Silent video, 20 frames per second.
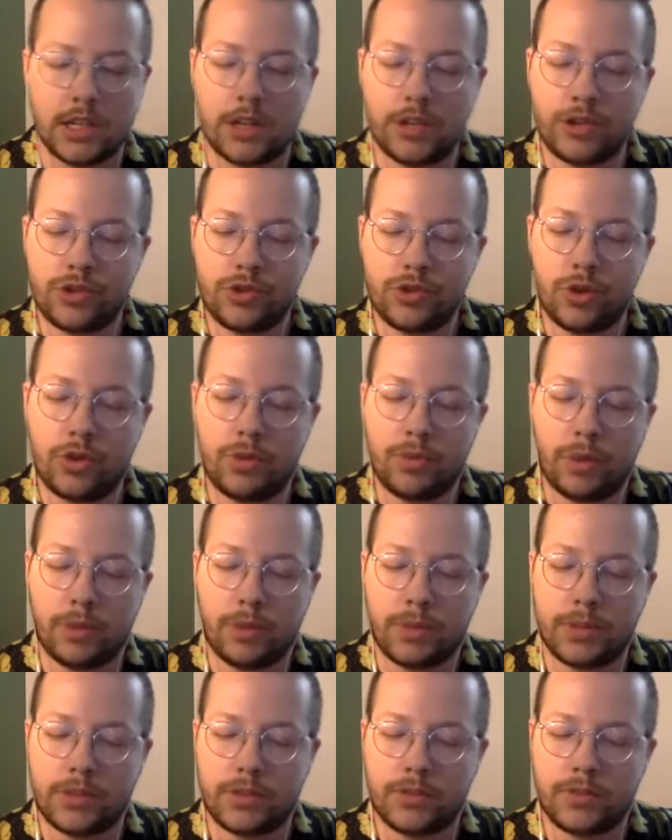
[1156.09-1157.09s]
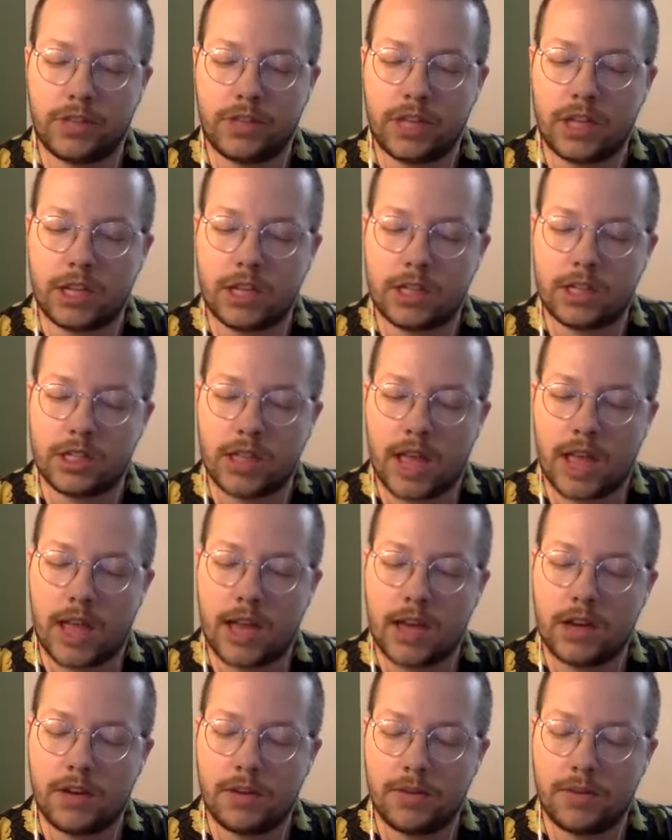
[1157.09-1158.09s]
and strode purposefully
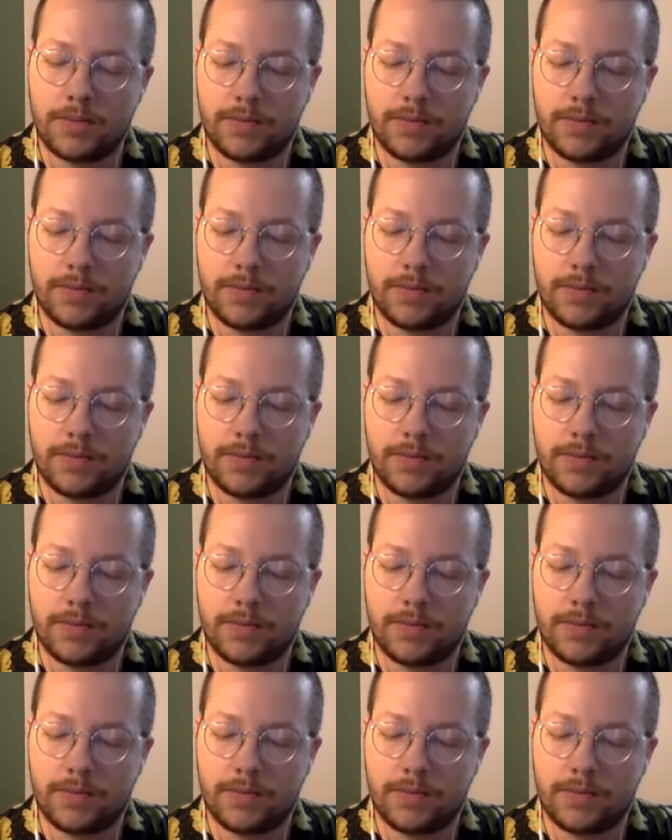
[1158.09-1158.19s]
inside.